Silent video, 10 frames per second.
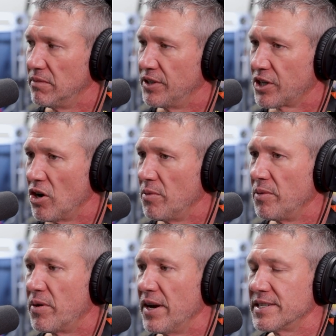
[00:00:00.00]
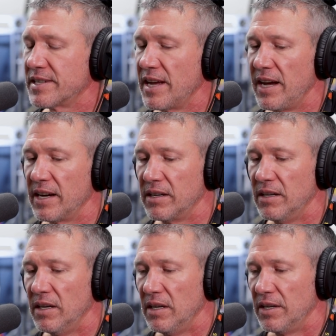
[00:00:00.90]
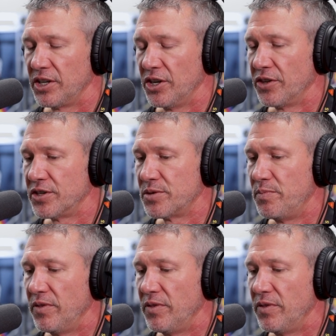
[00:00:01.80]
The carbon price tag. Sure. You know, there's